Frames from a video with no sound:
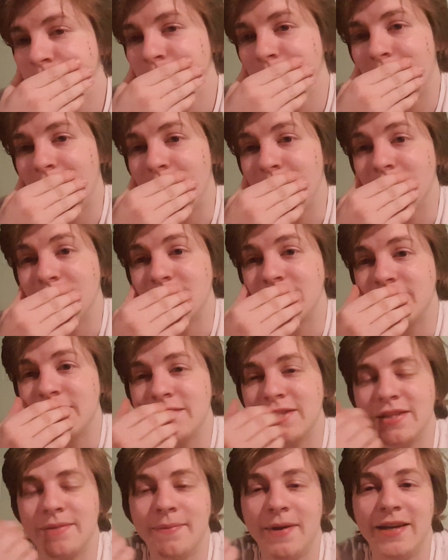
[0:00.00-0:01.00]
He wasn't
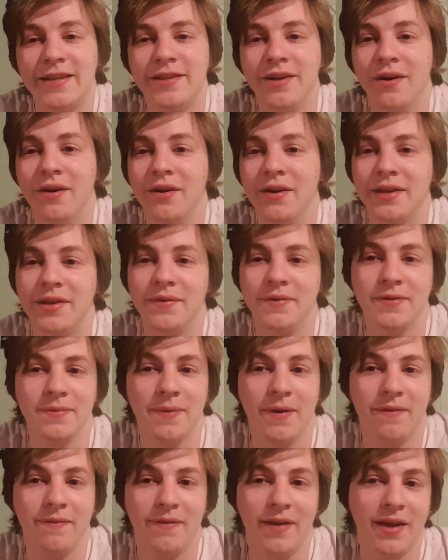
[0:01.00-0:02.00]
just my dog, he was
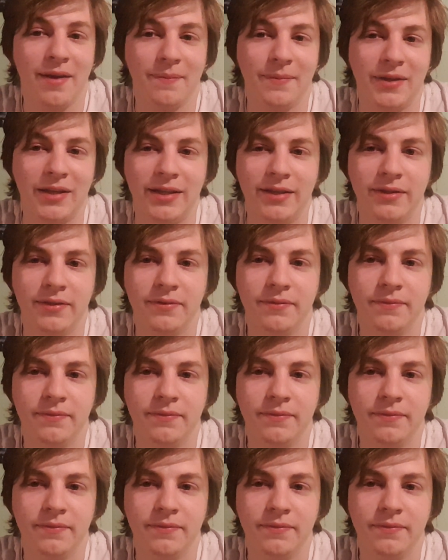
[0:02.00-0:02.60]
my family.